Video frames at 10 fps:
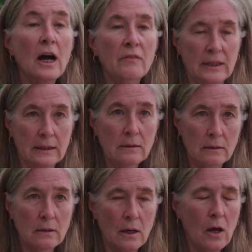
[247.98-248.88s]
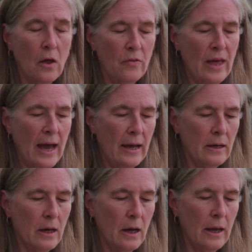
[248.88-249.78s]
covenant that
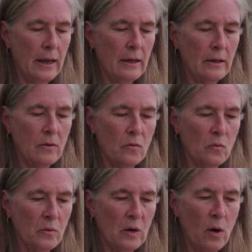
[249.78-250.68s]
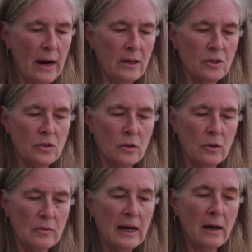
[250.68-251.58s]
it requires,
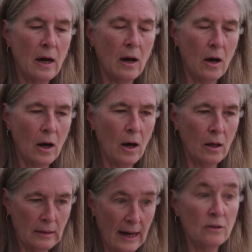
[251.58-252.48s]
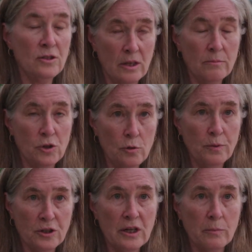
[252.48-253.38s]
that allows them
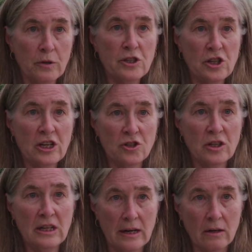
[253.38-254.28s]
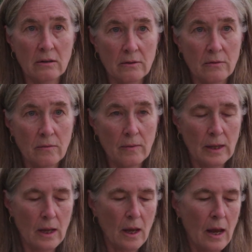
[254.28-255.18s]
2% appreciation a year.
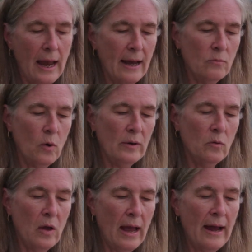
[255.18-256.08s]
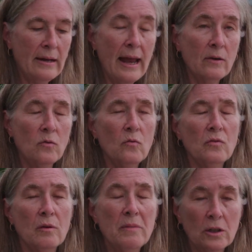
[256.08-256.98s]
And
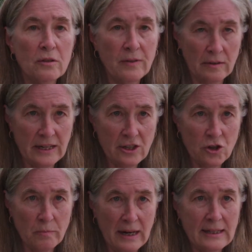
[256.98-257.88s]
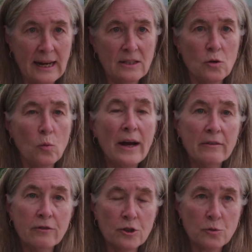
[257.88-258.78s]
the Mueller Foundation maintains a
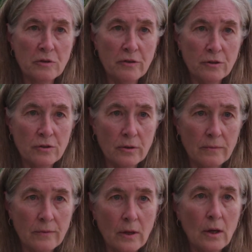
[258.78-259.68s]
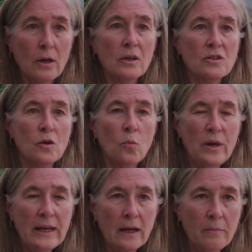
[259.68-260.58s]
right of first refusal. So
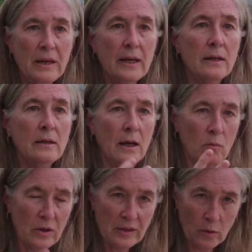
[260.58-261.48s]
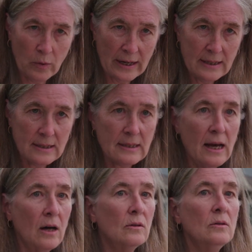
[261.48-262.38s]
we come in when they're ready to
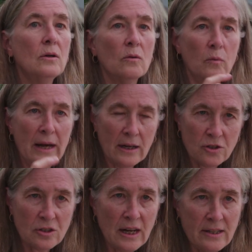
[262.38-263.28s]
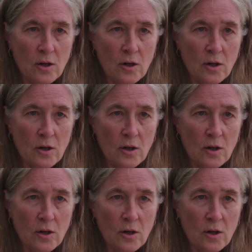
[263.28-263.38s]
sell, we exercise